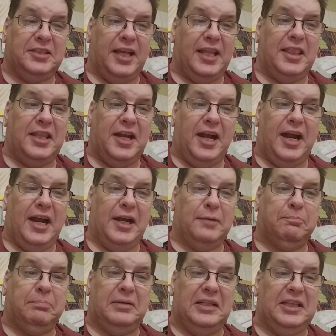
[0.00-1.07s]
than there
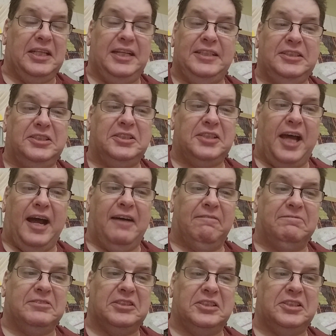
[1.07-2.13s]
are police
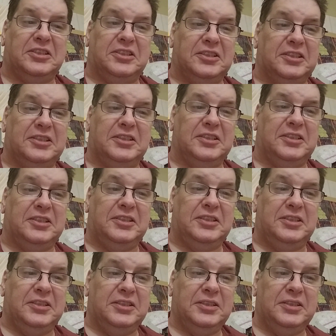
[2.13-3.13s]
officers.